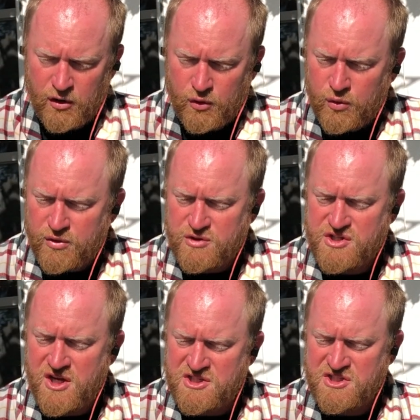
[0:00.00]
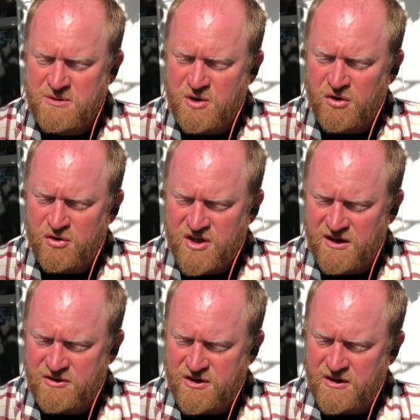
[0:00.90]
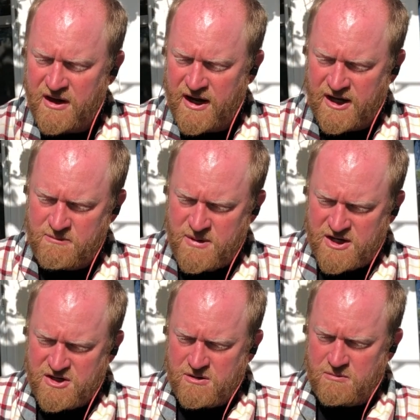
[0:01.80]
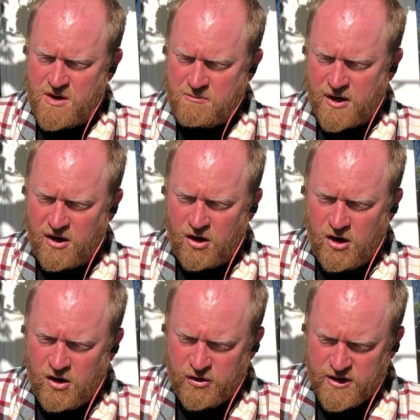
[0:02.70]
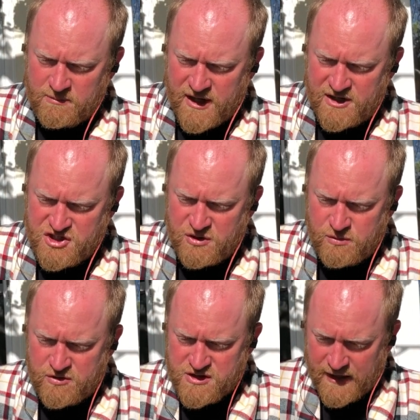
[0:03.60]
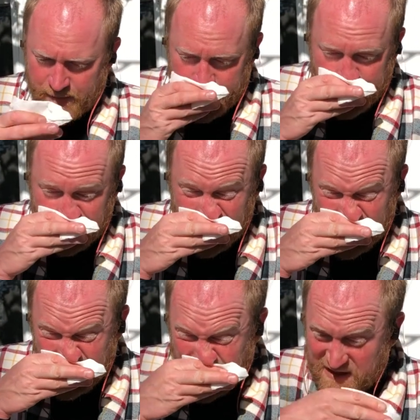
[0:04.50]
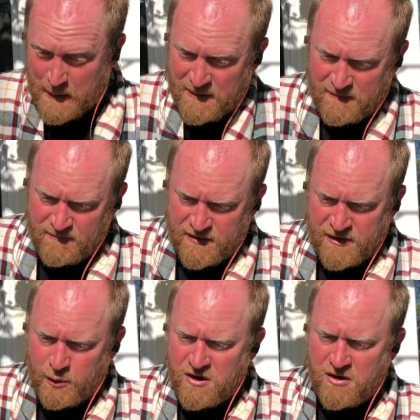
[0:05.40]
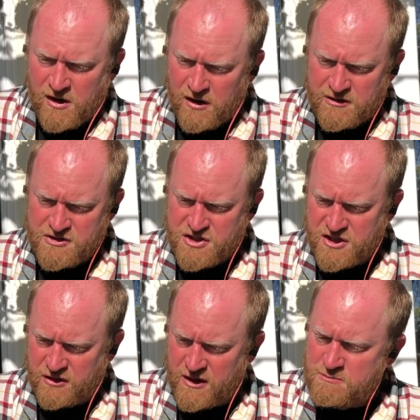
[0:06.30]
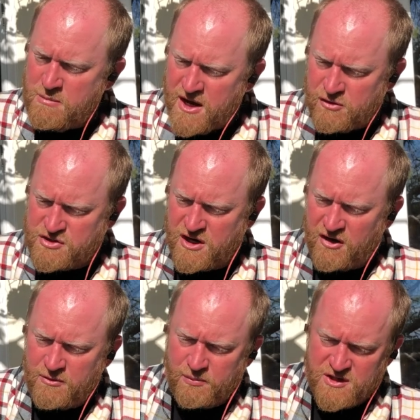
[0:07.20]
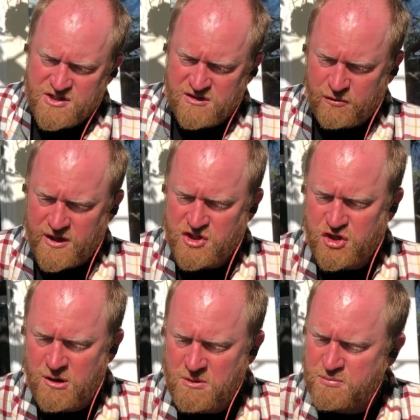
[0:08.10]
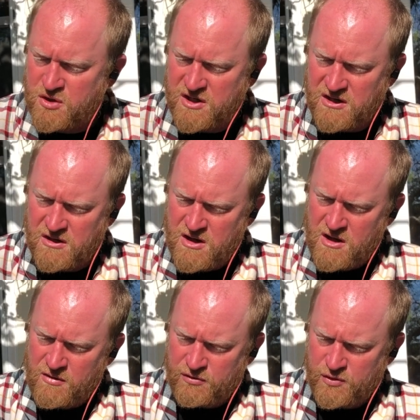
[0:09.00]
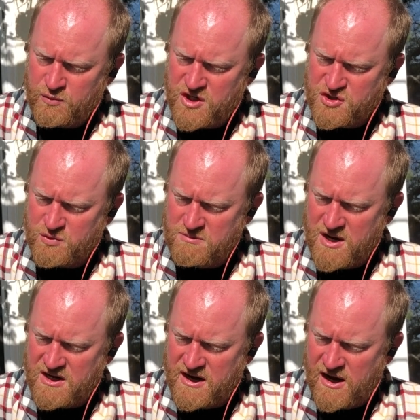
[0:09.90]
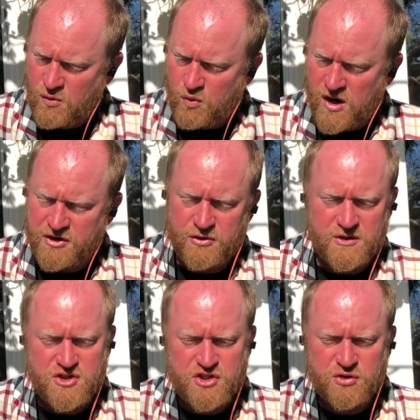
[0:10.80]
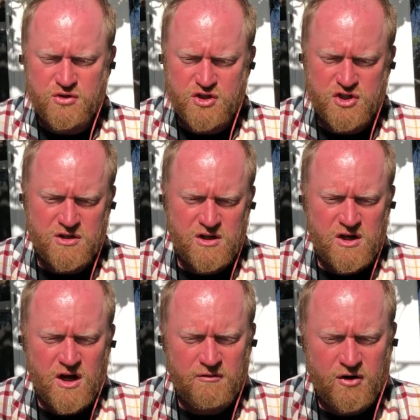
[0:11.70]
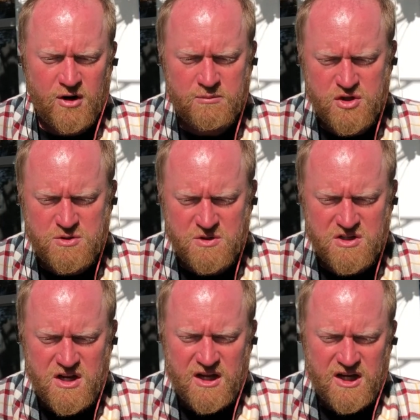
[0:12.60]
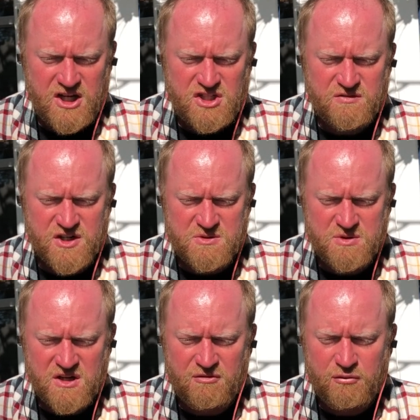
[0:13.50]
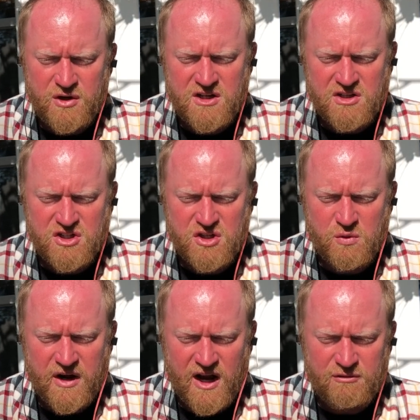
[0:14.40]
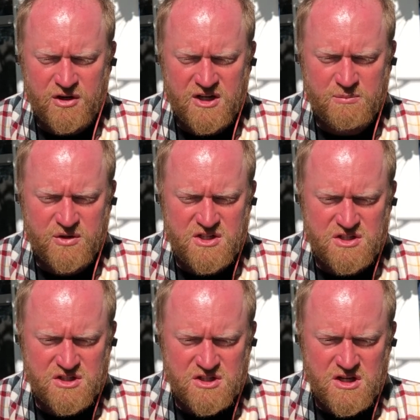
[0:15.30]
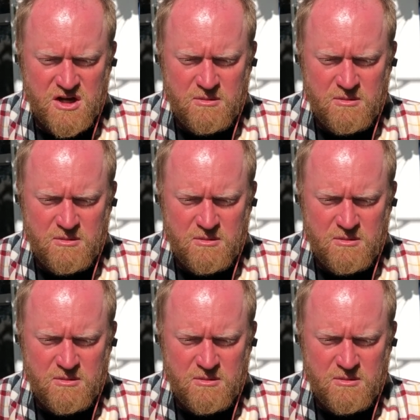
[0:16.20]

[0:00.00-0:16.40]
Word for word: Her orders thus summarily given and commended by all her companions, she rose gaily to her feet and said, "There are gardens here and meadows and other places of great charm and beauty, through which we may now wander in search of our amusement, each of us being free to do whatever he pleases.